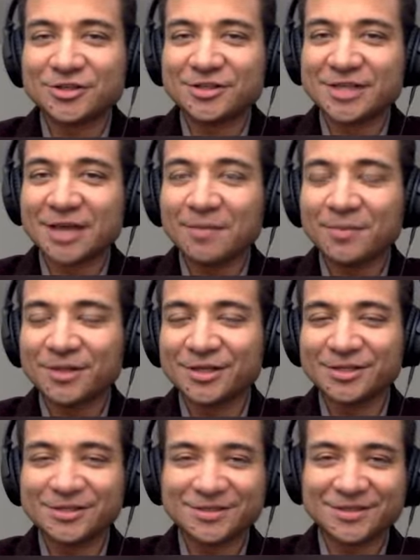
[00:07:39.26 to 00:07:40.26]

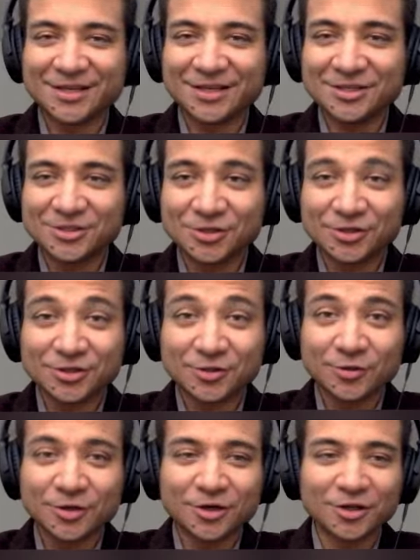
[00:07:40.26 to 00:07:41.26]
templates and search the
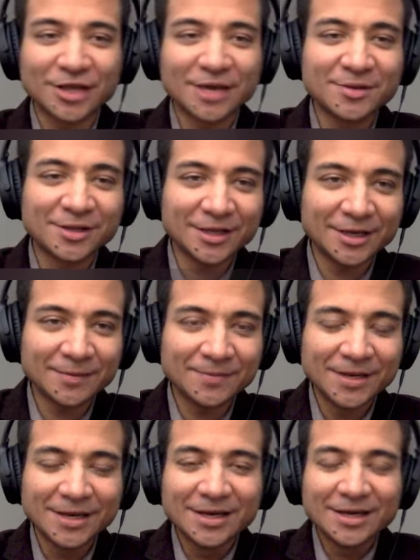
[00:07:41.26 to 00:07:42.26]
one called MLA.
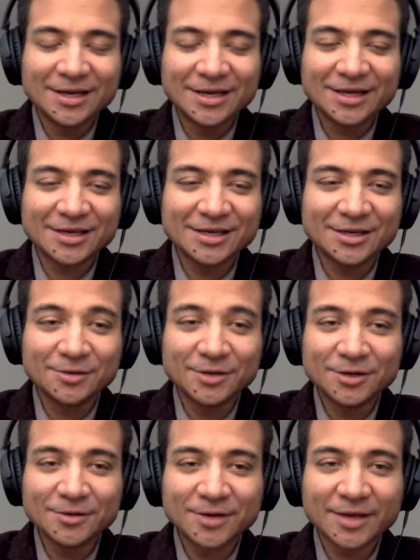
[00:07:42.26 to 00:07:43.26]
And here we
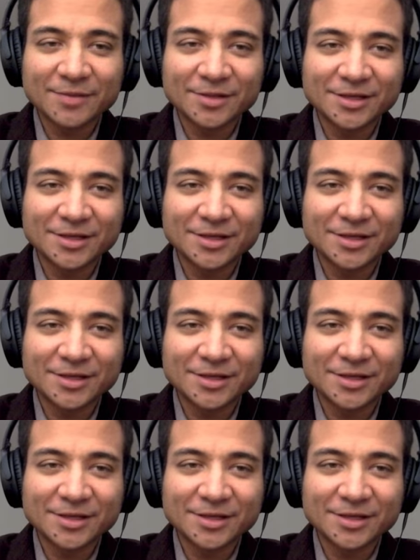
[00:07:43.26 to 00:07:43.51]
go, MLA